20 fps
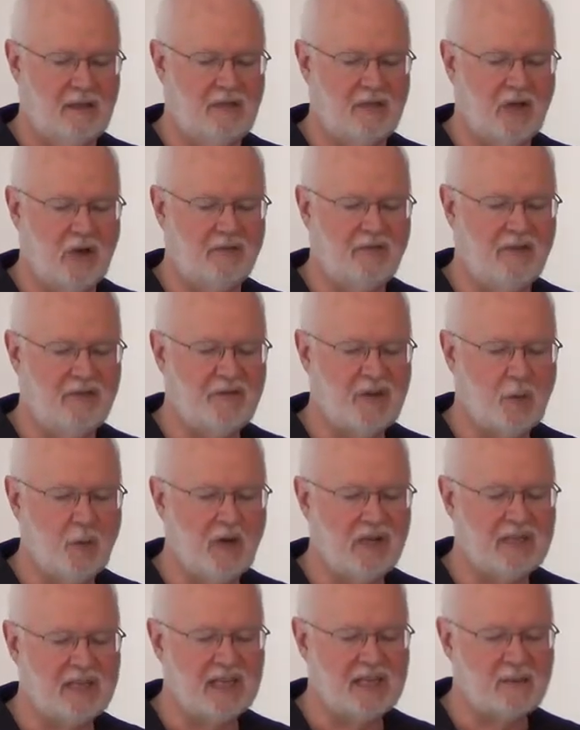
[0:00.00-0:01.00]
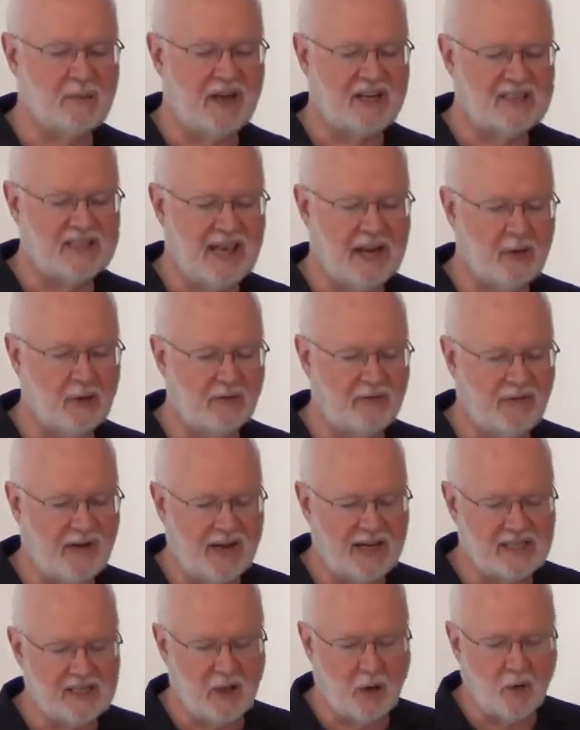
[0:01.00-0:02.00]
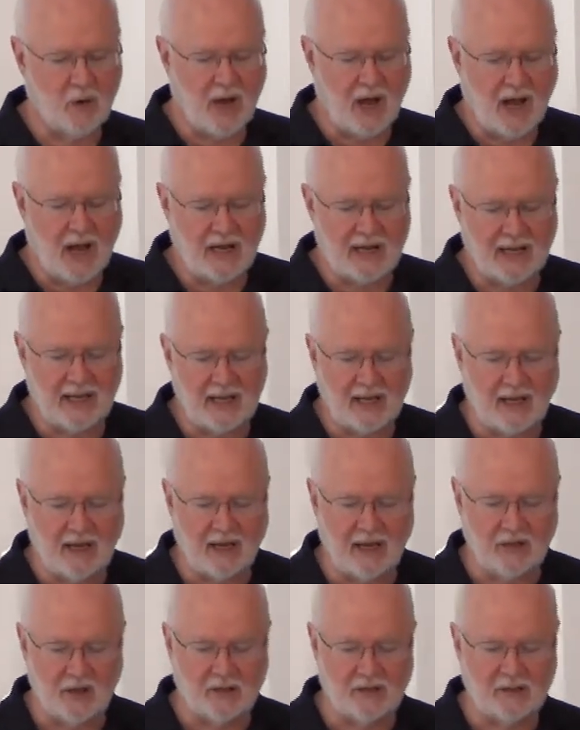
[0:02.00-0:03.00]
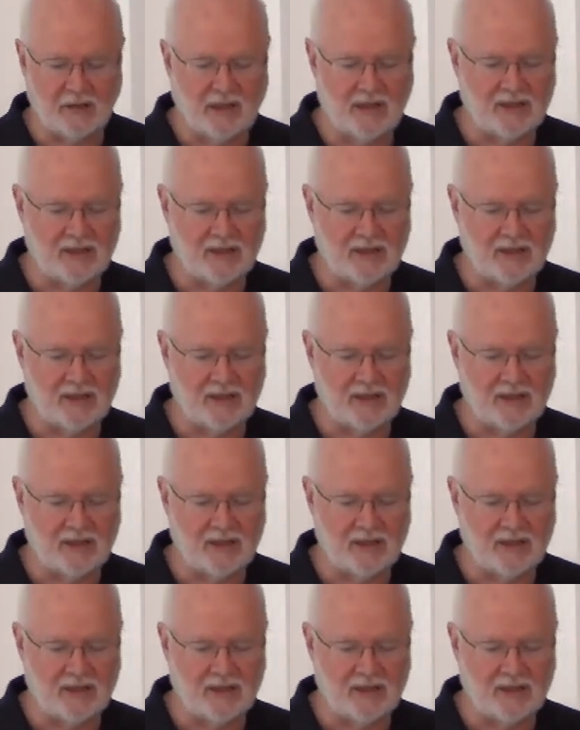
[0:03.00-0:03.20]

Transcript: Psalm 51 says, My sacrifice, O God, uh,